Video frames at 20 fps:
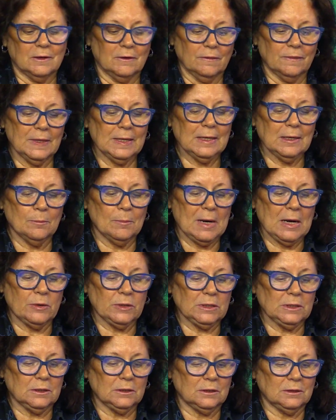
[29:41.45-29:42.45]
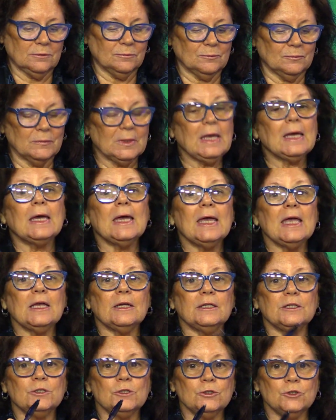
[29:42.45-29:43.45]
Think about it.
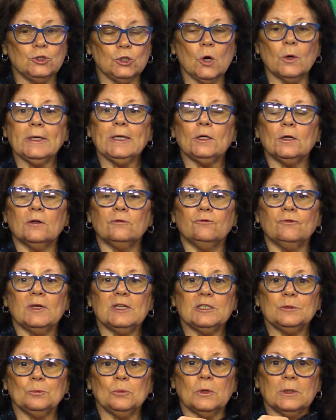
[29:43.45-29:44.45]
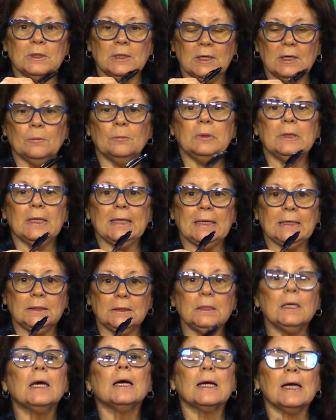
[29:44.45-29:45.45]
Don't get on Facebook and
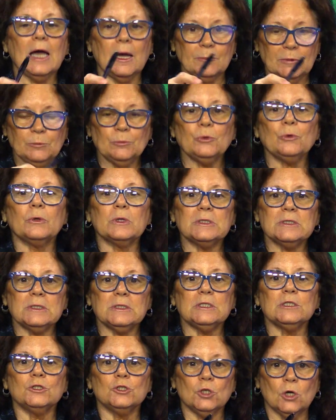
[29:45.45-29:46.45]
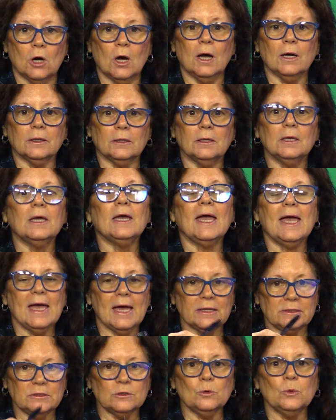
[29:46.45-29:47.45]
complain. Come in person and talk.
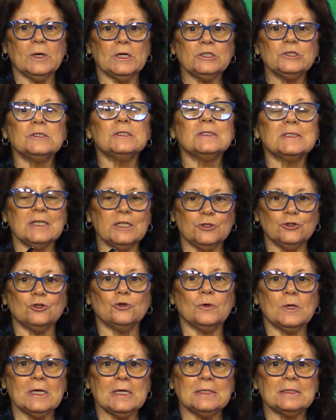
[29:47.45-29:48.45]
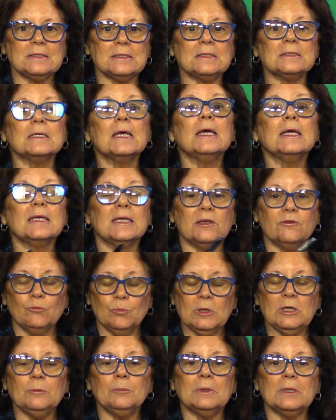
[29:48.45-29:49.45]
Ask questions, get your answers, give
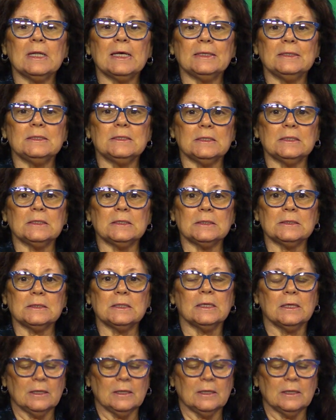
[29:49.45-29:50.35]
people ideas.